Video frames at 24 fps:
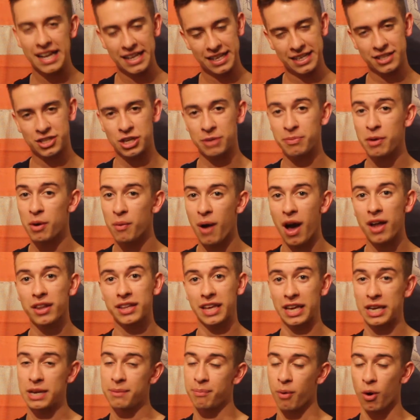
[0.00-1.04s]
it took me a while to
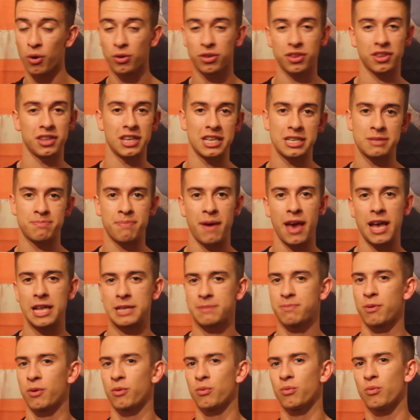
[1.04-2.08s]
get into both of these bands,
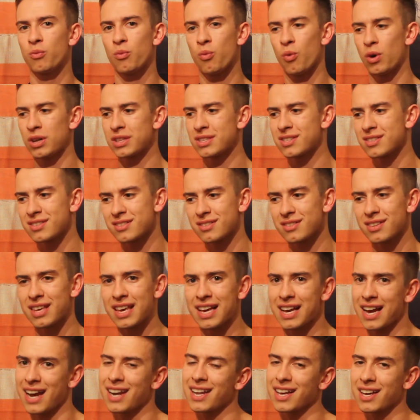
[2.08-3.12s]
but once it
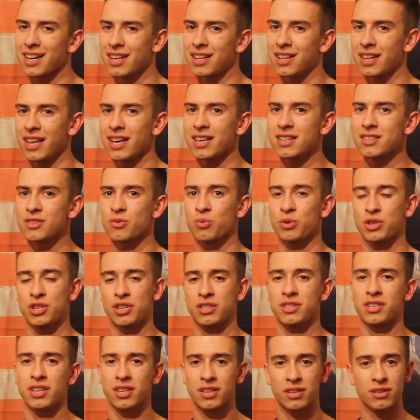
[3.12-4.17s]
kind of clicks, which it
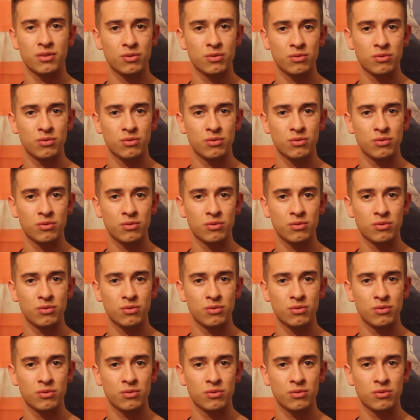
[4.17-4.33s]
did